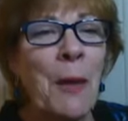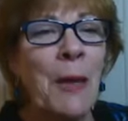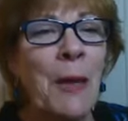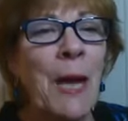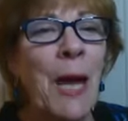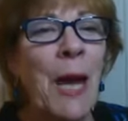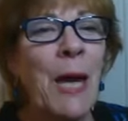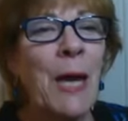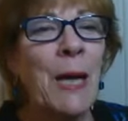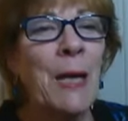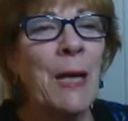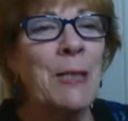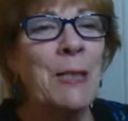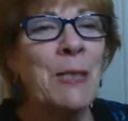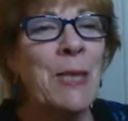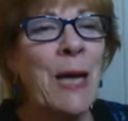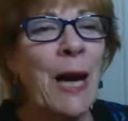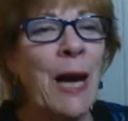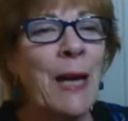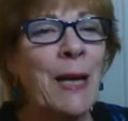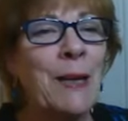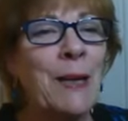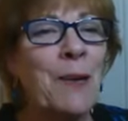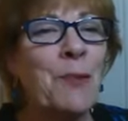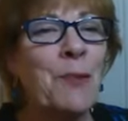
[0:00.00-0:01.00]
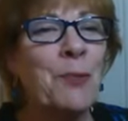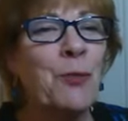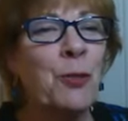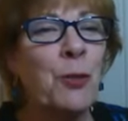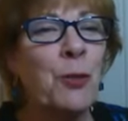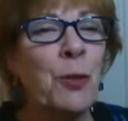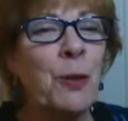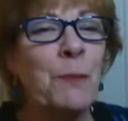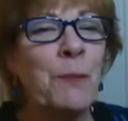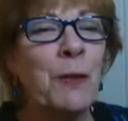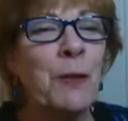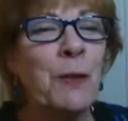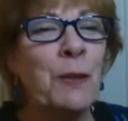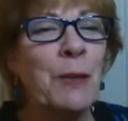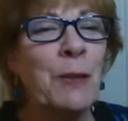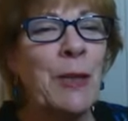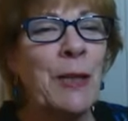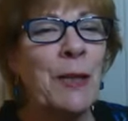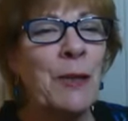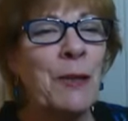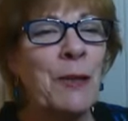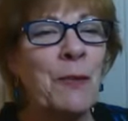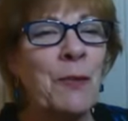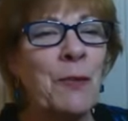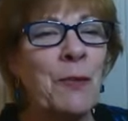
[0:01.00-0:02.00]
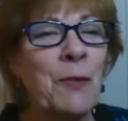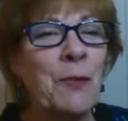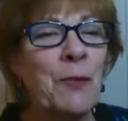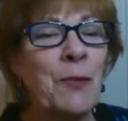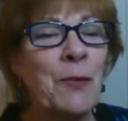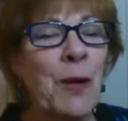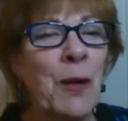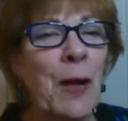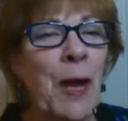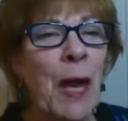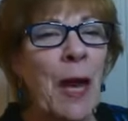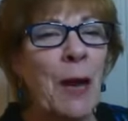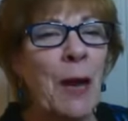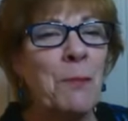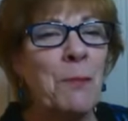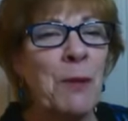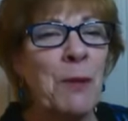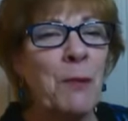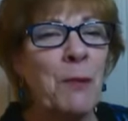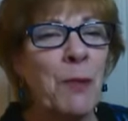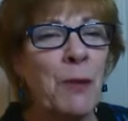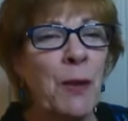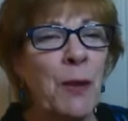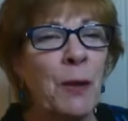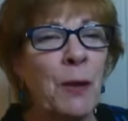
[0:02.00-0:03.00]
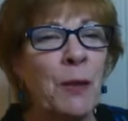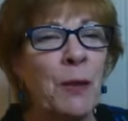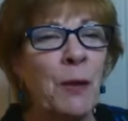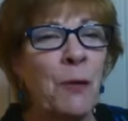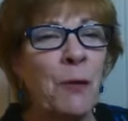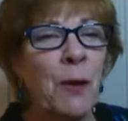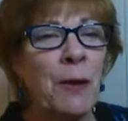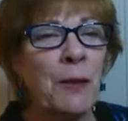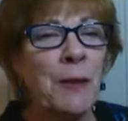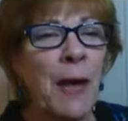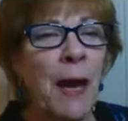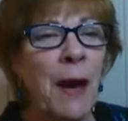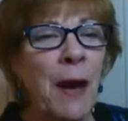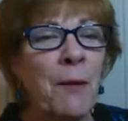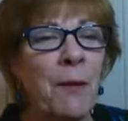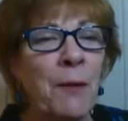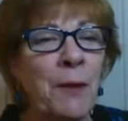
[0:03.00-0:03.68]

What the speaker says: And Shirley MacLaine had me with hello on that